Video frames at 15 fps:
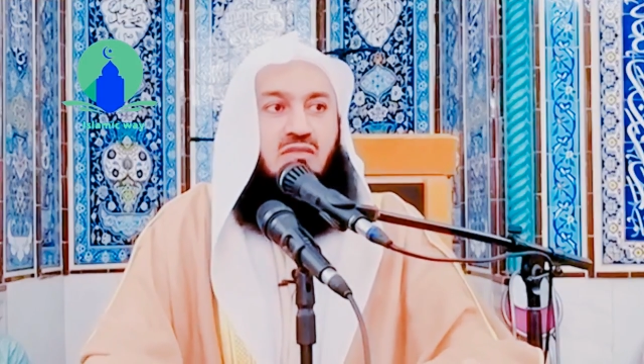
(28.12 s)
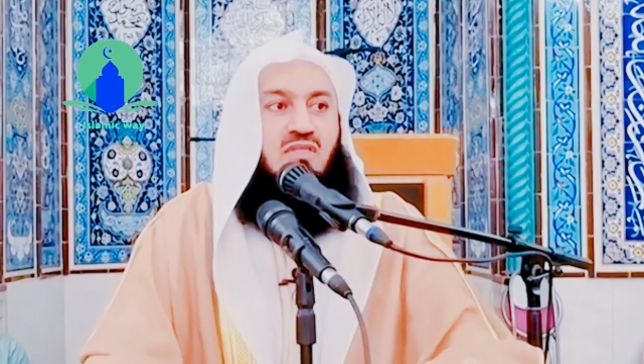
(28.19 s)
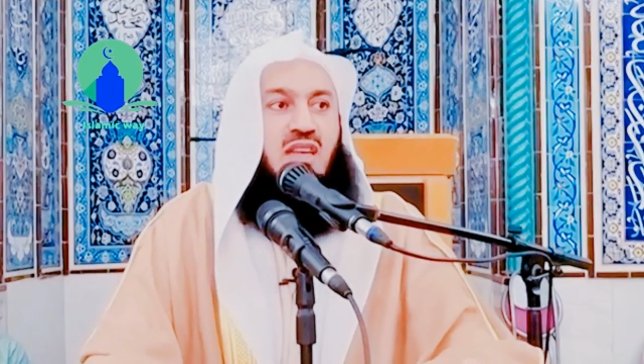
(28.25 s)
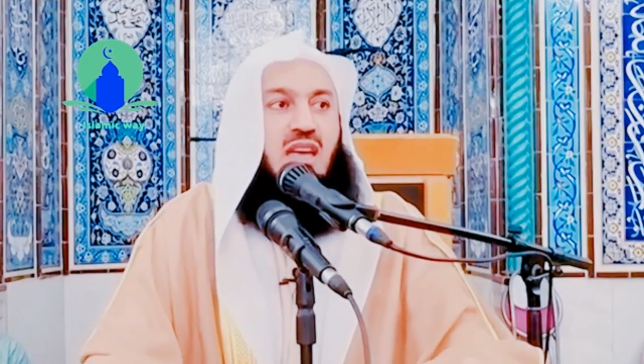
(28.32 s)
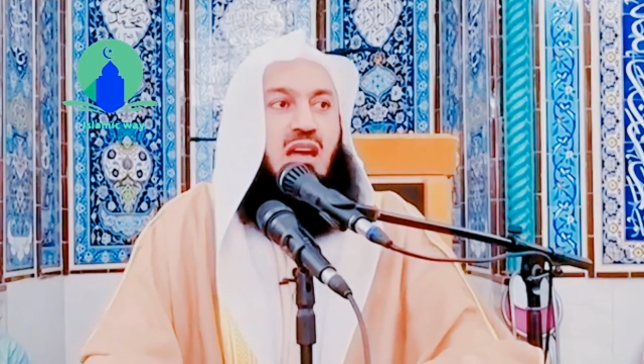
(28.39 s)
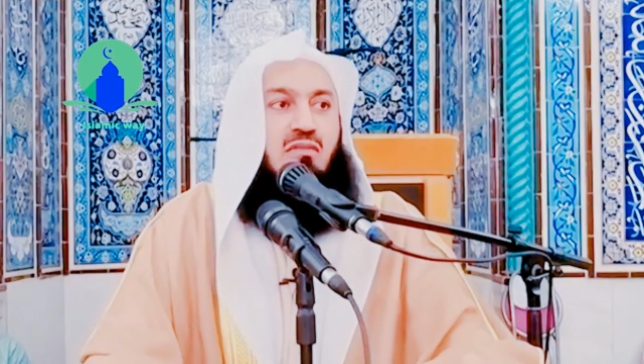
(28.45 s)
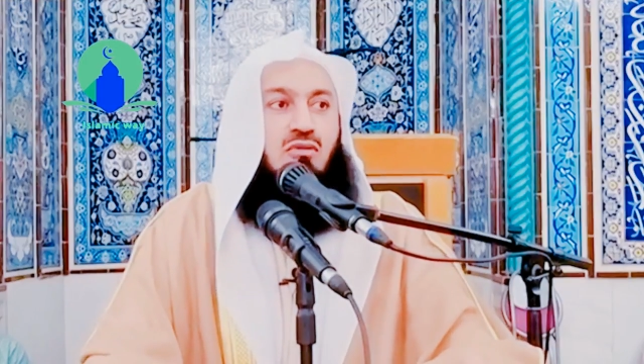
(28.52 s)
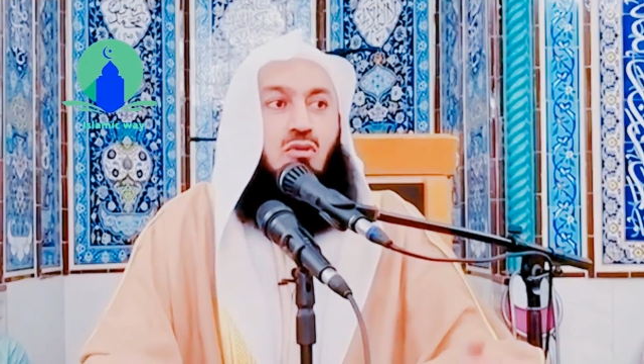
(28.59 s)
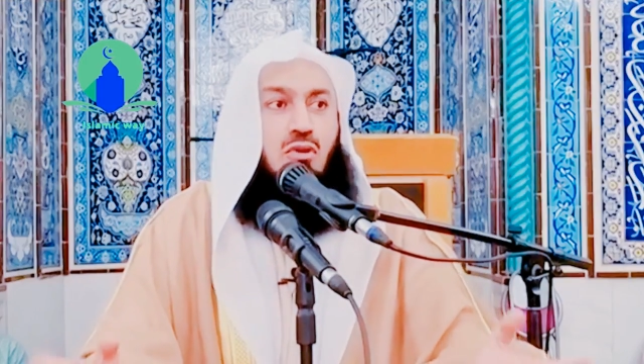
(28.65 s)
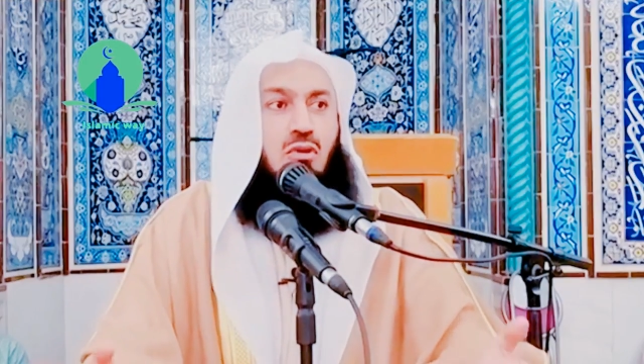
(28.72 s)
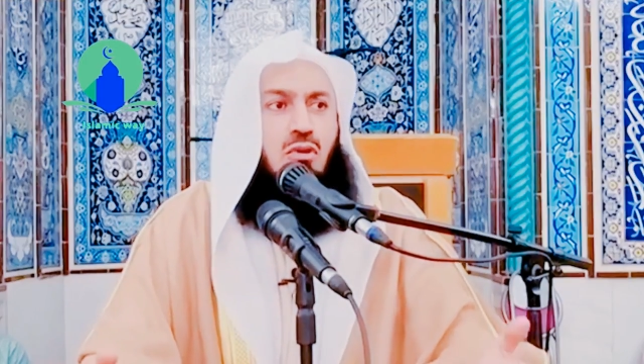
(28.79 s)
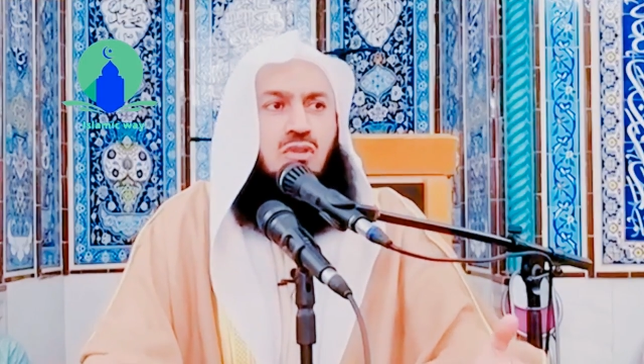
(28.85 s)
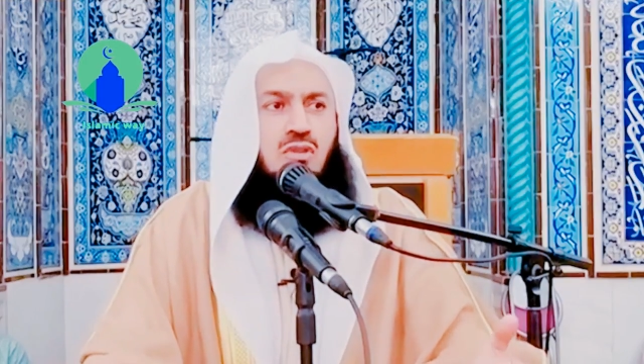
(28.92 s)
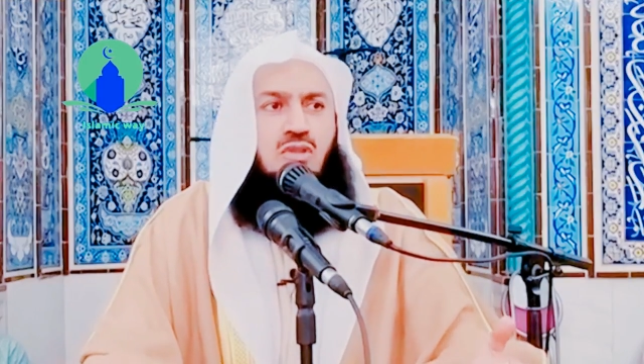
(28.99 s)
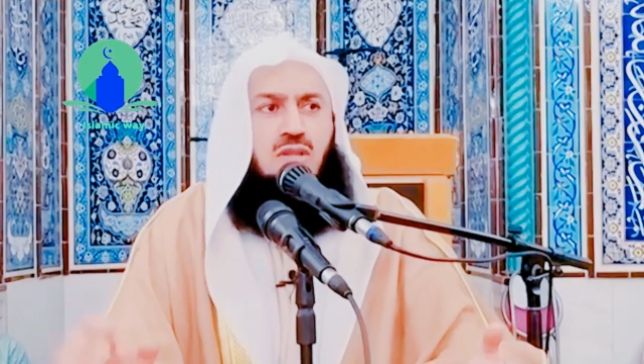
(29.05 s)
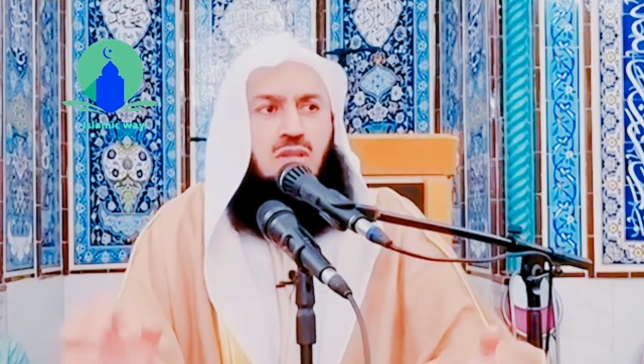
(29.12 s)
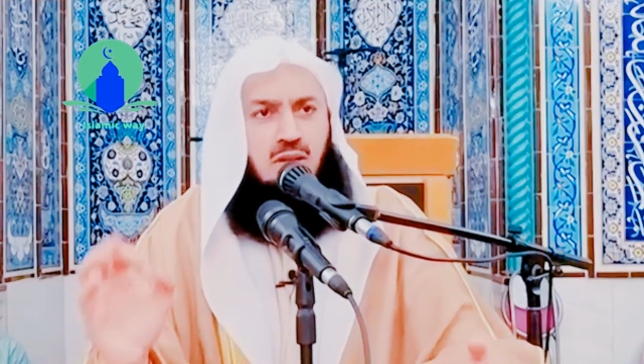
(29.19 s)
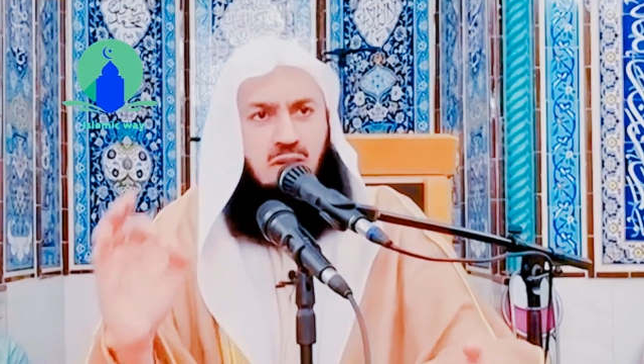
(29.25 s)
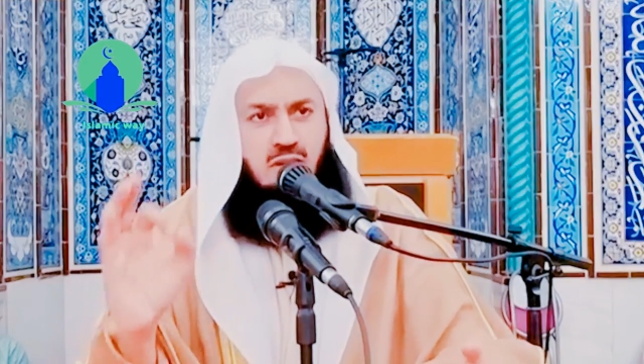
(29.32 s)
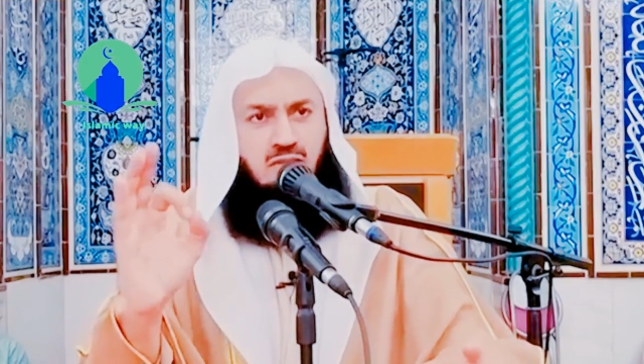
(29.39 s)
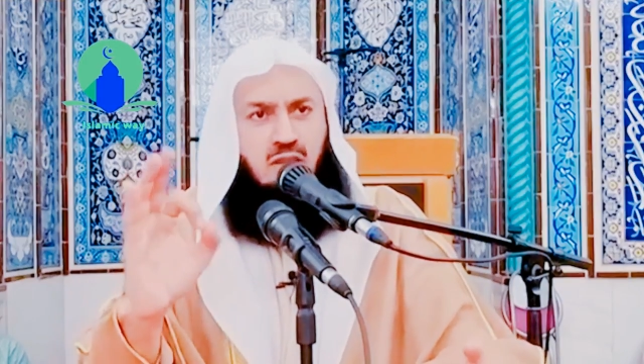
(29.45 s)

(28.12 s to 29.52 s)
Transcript: If they have good looks,